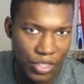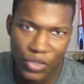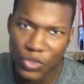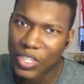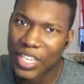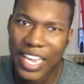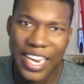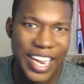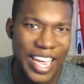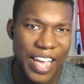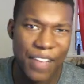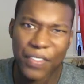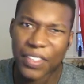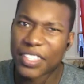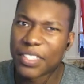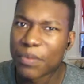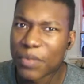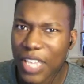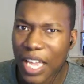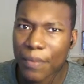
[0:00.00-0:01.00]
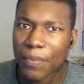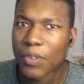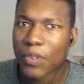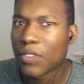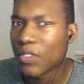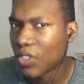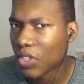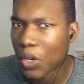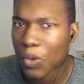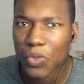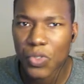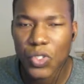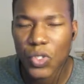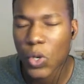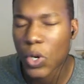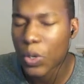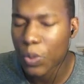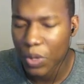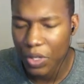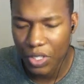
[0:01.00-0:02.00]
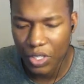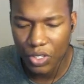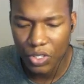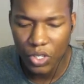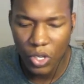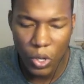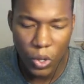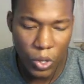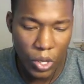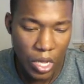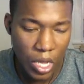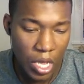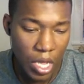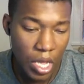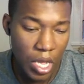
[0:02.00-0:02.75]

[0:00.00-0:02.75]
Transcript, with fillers: You gotta have like some type of you know story with it. So.